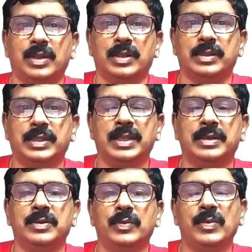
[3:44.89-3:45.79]

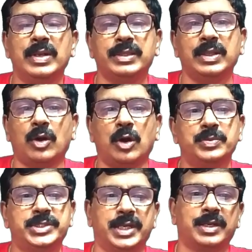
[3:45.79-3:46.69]
Then we will see
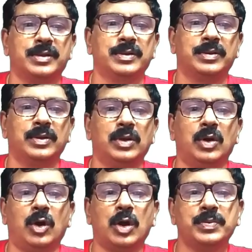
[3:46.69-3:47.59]
object.
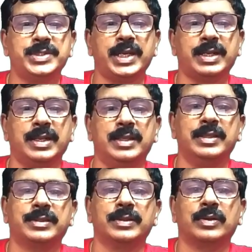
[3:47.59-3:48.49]
Object
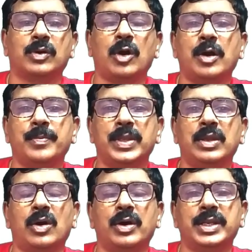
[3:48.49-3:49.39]
is copy
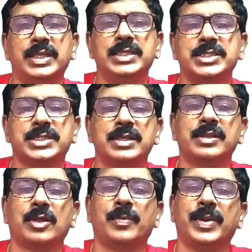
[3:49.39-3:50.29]
or
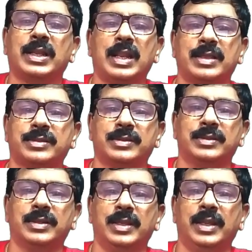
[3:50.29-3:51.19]
instance of a class.
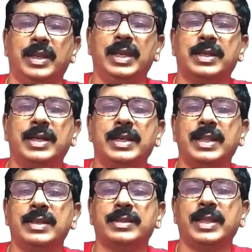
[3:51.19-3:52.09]
It
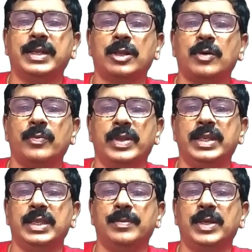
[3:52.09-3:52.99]
contains set of
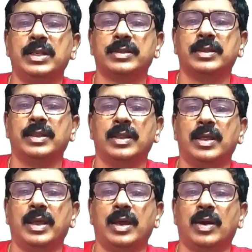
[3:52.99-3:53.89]
variables,
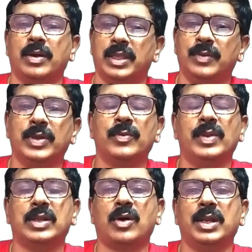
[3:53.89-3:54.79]
even we
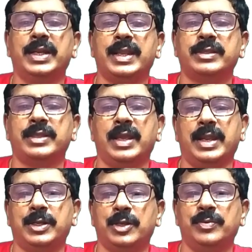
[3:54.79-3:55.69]
will call it as a
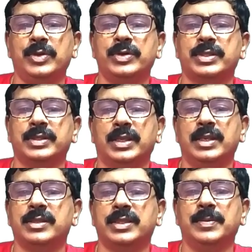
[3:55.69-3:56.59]
attributes
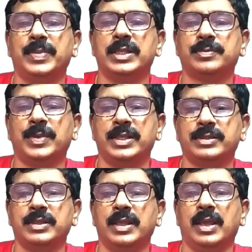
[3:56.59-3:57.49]
in C++,
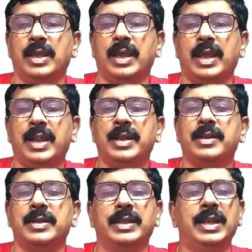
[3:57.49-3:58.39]

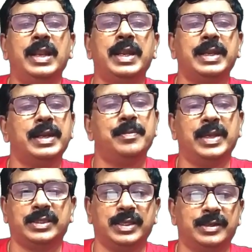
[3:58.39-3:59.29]
and related
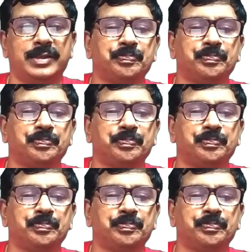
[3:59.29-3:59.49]
methods.